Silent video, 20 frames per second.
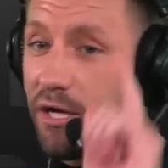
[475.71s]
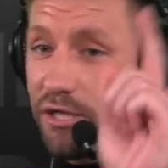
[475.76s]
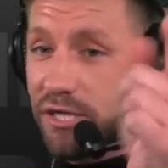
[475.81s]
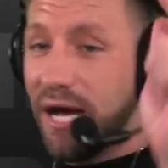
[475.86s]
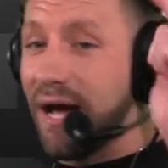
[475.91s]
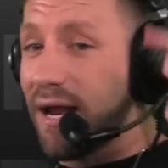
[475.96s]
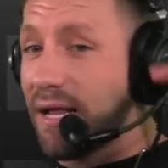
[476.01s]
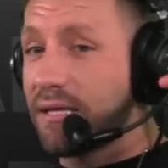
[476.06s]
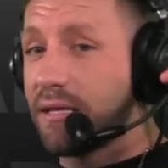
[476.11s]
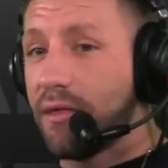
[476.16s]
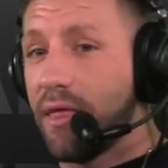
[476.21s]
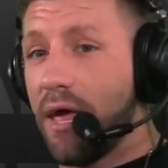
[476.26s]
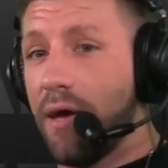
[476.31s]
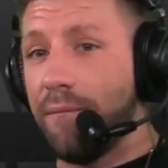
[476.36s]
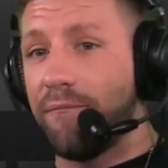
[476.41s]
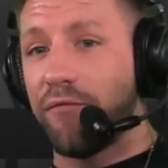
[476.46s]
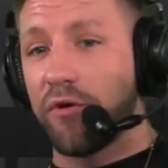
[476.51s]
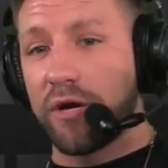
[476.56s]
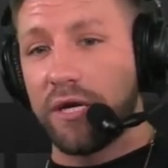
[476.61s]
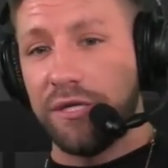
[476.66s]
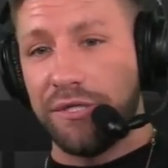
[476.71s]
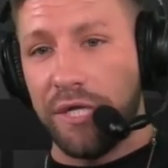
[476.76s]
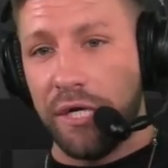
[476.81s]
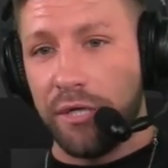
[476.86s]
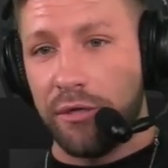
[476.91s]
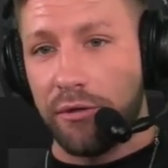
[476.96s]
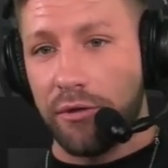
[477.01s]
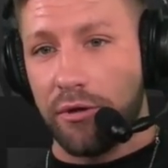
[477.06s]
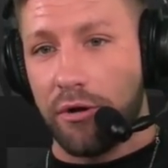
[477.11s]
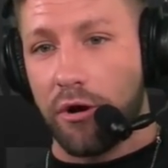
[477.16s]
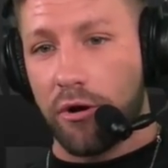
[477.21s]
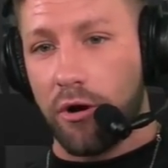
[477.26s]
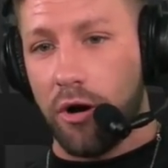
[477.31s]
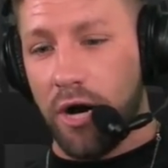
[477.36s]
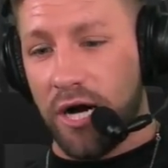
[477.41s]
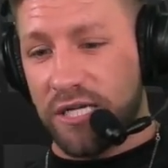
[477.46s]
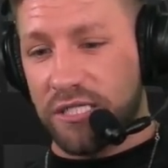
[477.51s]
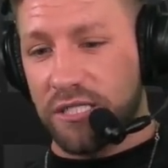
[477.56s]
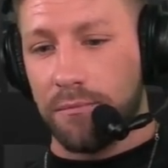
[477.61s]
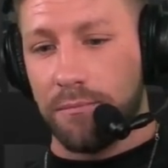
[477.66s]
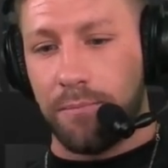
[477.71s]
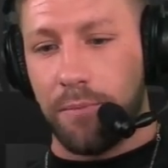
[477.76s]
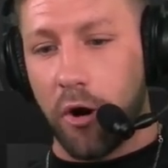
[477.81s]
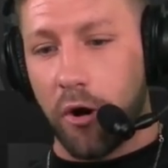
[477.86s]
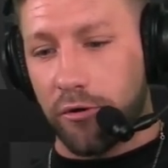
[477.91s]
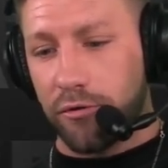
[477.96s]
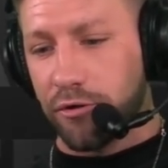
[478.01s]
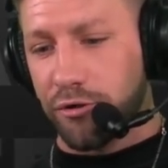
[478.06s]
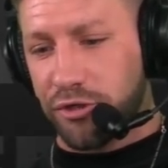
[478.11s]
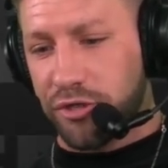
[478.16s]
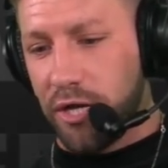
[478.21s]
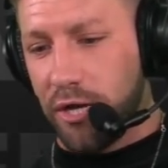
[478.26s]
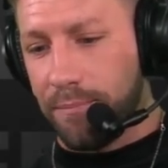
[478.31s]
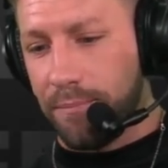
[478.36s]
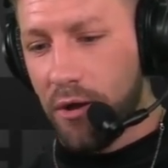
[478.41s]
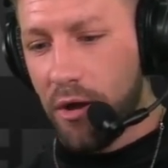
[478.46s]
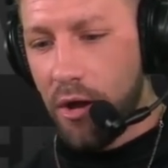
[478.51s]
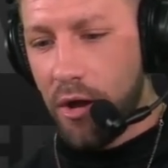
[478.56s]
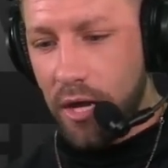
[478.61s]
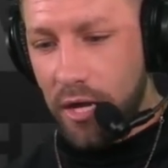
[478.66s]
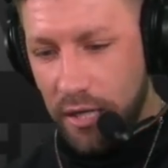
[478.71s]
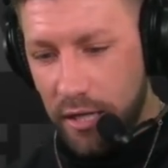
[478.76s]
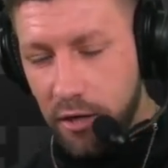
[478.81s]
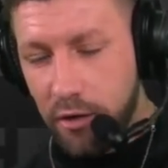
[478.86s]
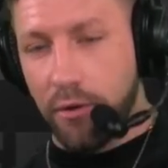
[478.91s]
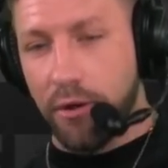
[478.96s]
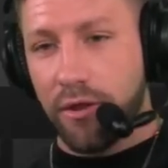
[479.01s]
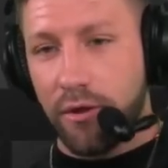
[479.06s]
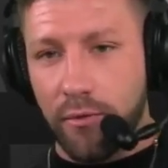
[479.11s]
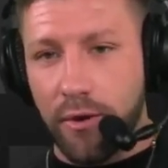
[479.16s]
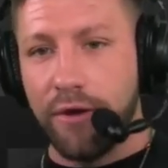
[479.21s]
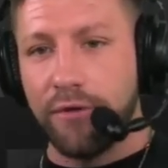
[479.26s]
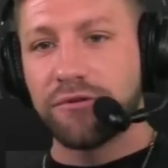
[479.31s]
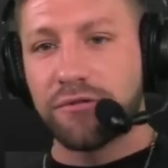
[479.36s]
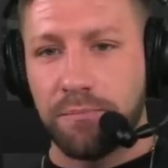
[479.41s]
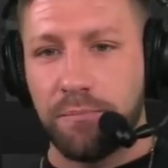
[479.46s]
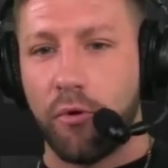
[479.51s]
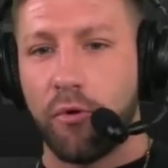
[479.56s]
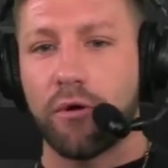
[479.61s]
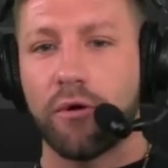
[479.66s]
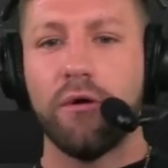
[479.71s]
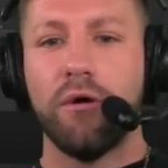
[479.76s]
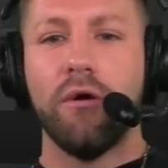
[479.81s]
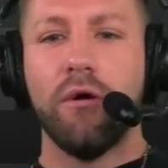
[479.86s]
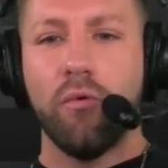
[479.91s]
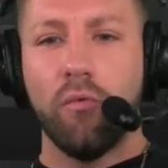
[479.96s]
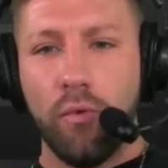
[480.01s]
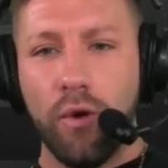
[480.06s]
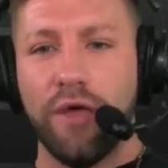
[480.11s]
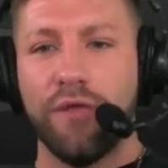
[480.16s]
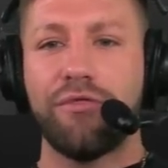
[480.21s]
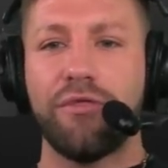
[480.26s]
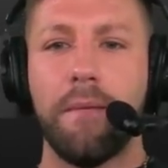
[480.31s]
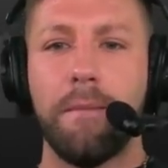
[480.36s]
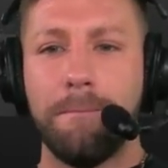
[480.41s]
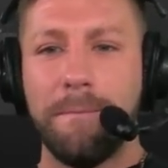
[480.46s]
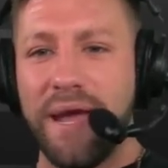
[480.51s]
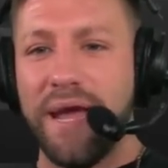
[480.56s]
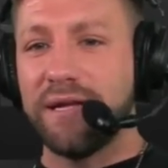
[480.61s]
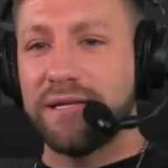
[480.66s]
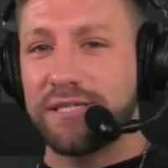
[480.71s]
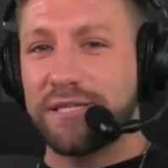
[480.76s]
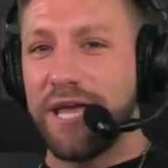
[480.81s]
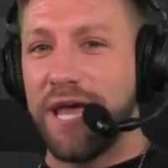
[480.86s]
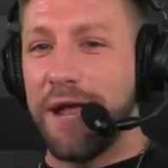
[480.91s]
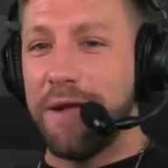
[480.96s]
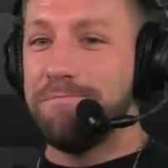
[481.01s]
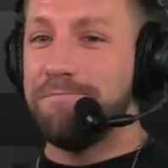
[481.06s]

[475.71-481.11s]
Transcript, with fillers: Shout out to them for continuing our awesome partnership here on the Raiders Report with Manscaped.